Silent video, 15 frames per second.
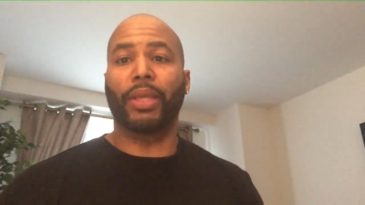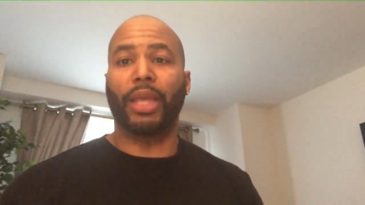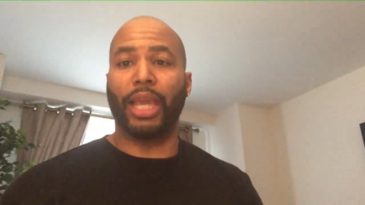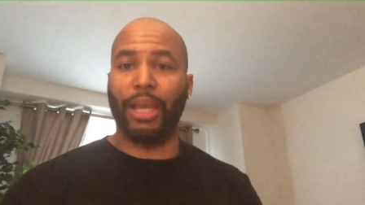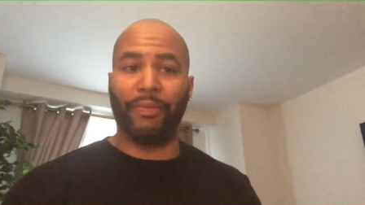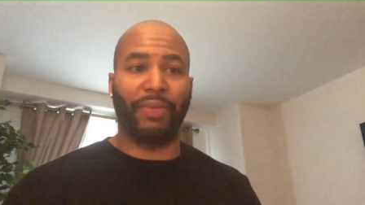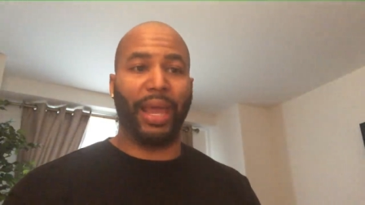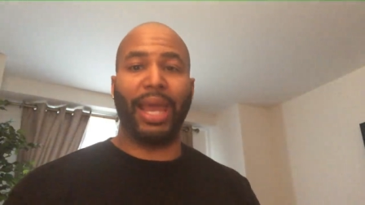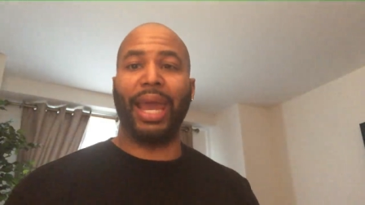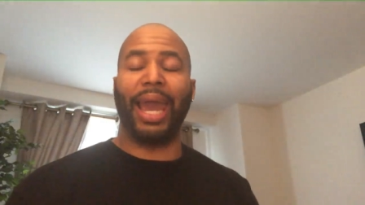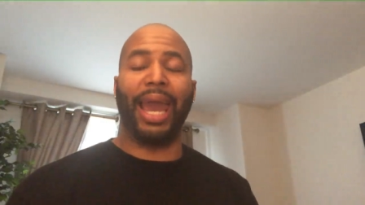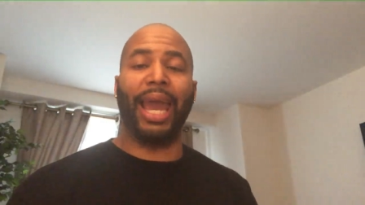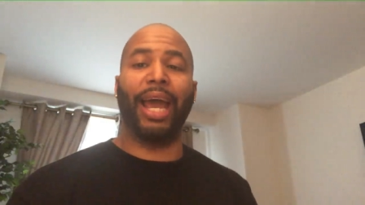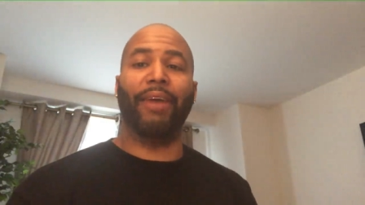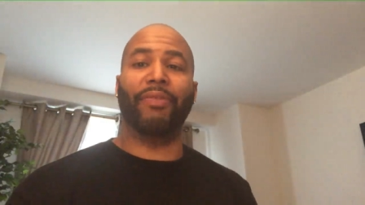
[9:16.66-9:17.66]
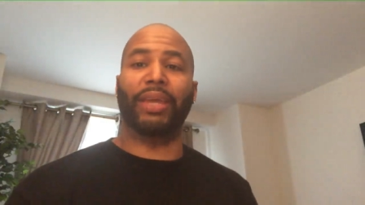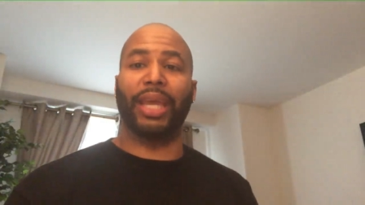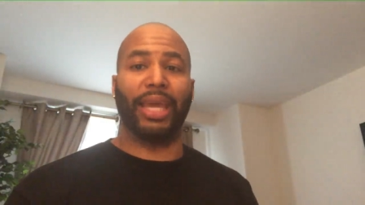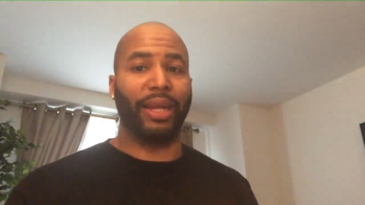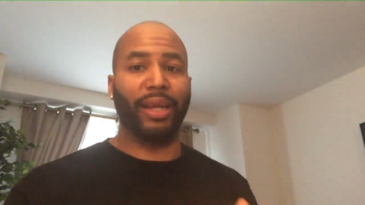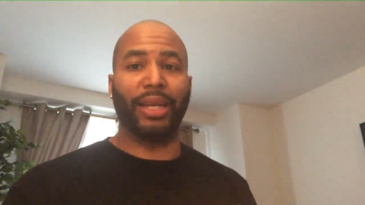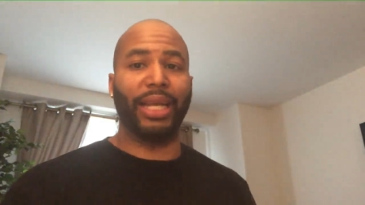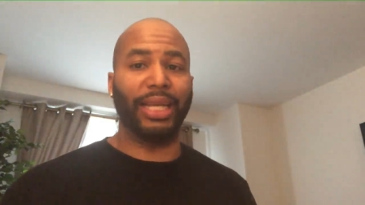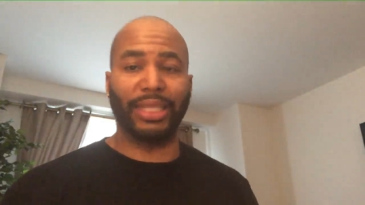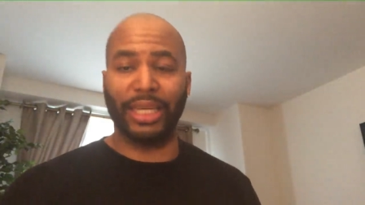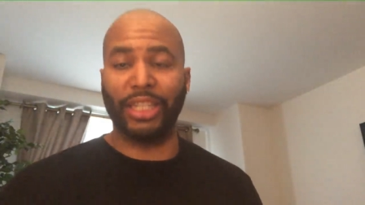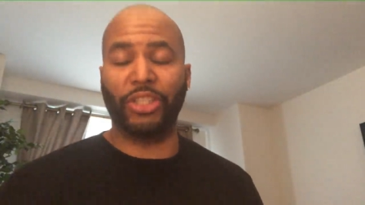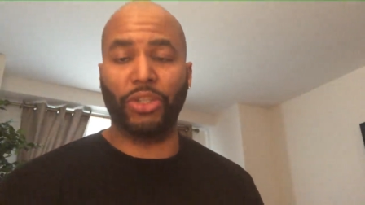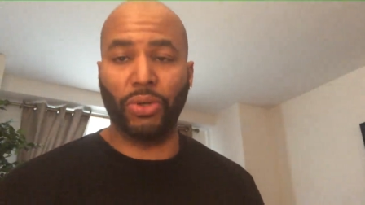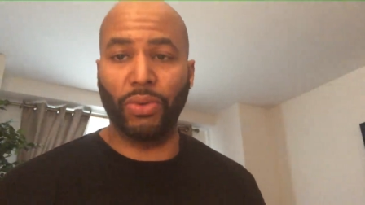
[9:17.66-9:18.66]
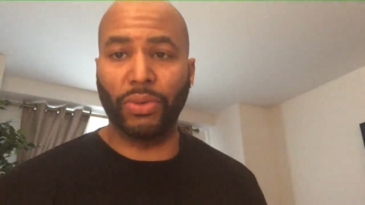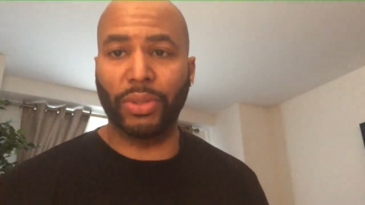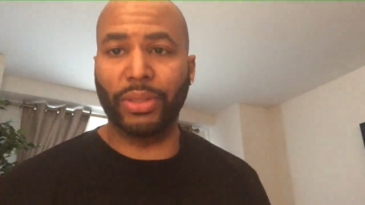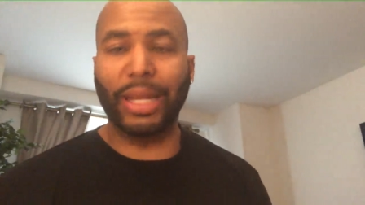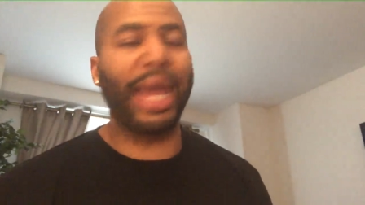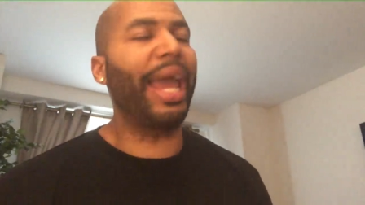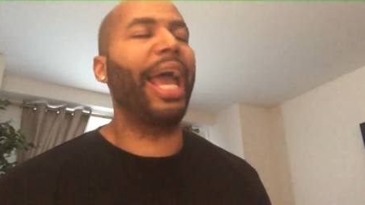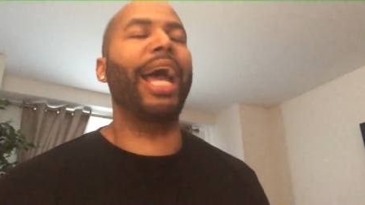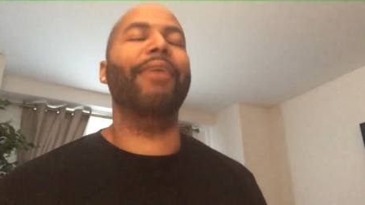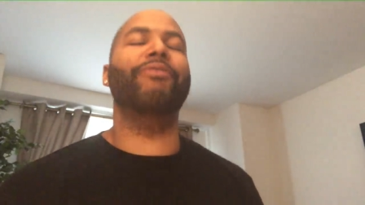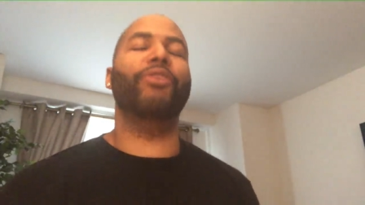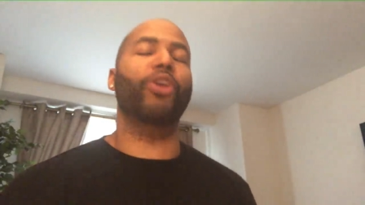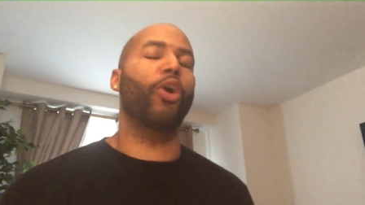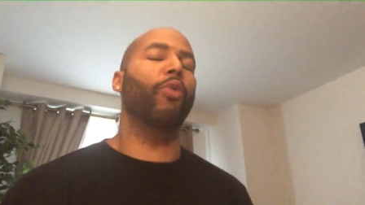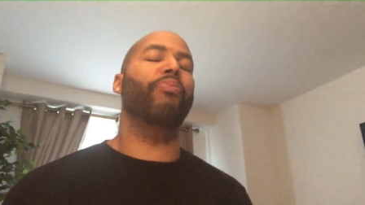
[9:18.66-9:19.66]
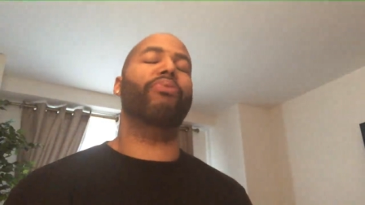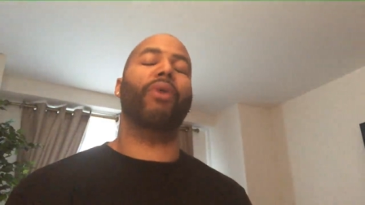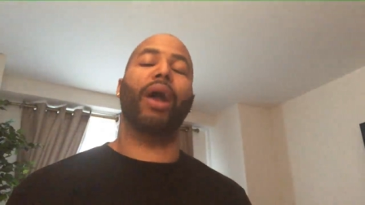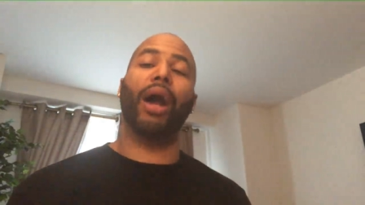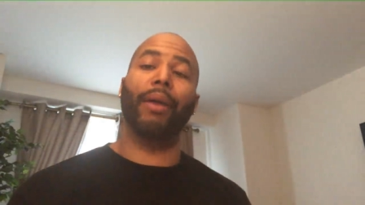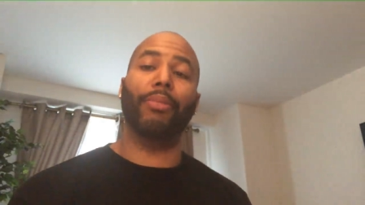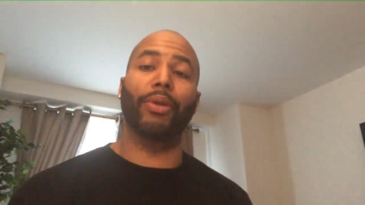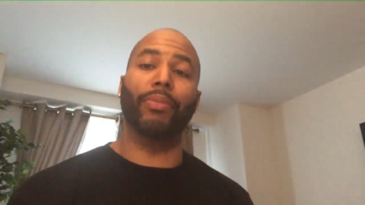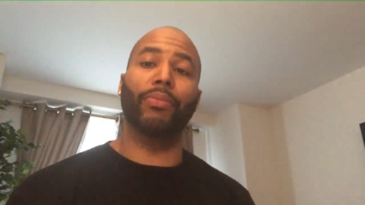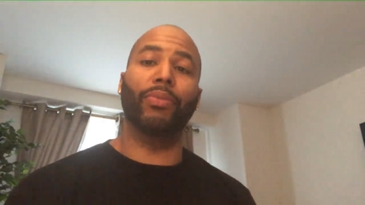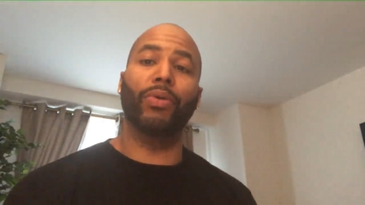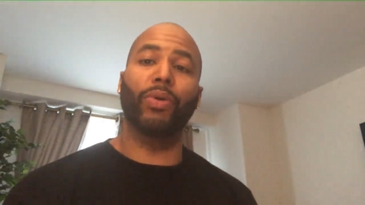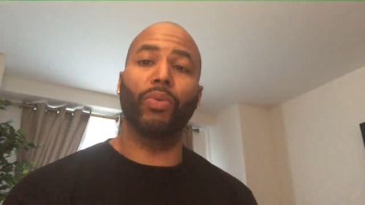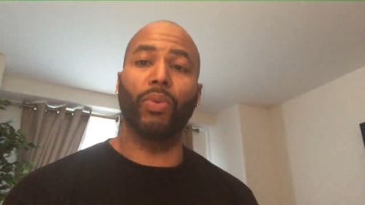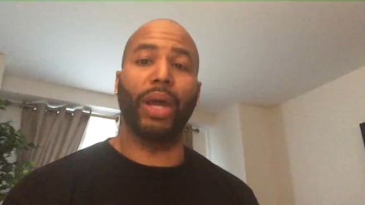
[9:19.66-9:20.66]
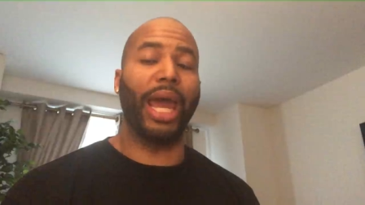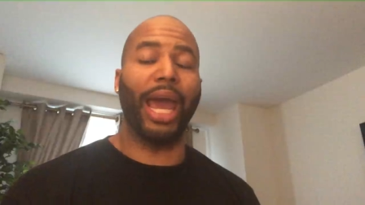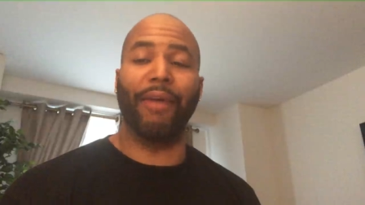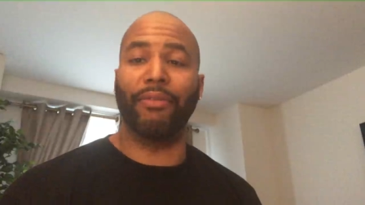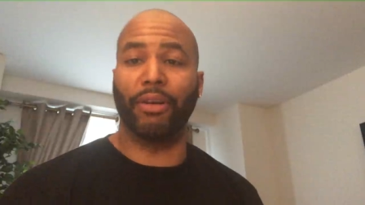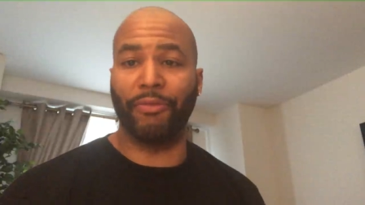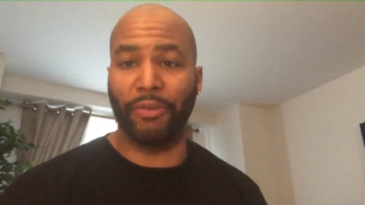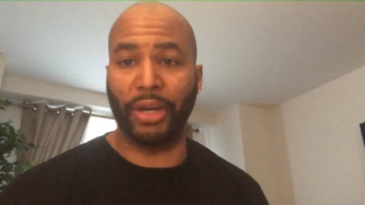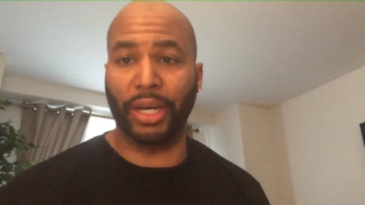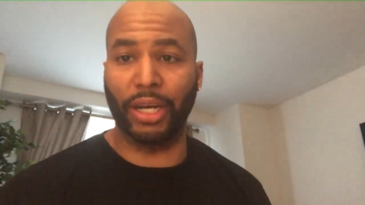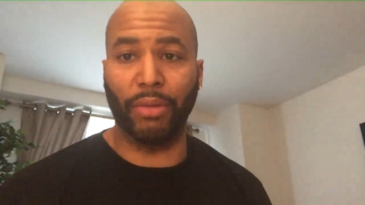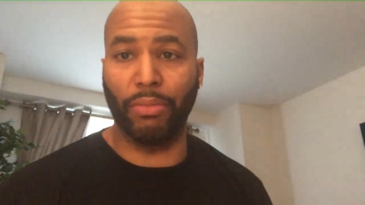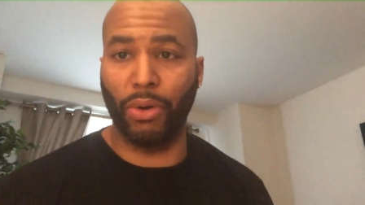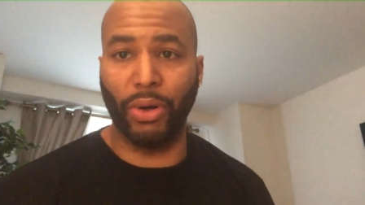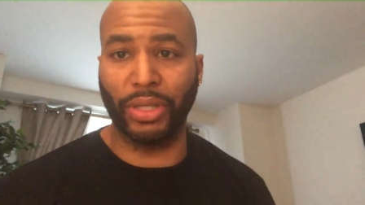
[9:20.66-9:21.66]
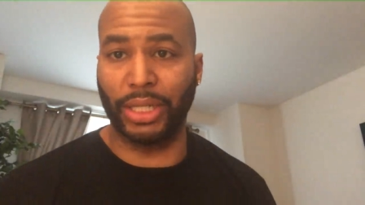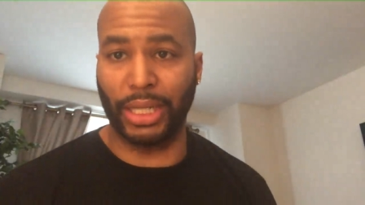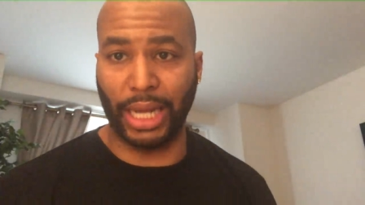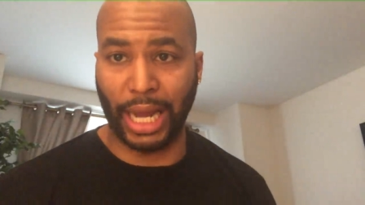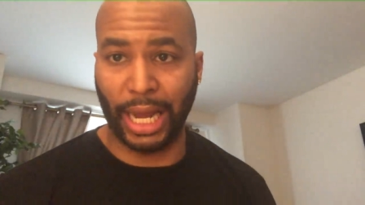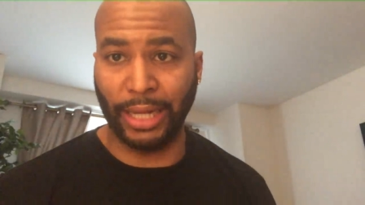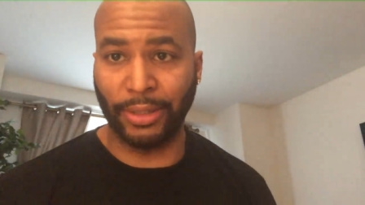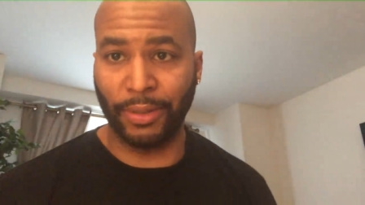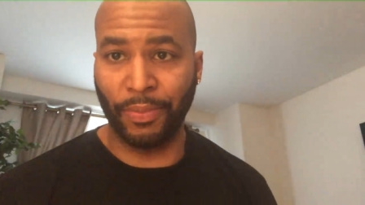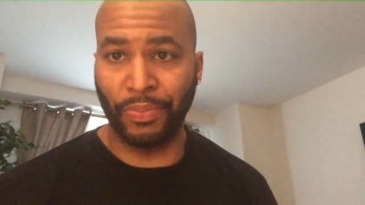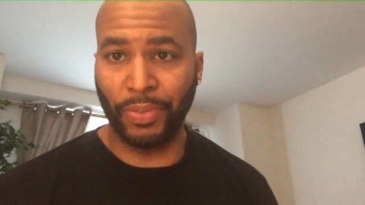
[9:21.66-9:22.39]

if they have any of these issues, they have no problem with having a fucking abortion, guys.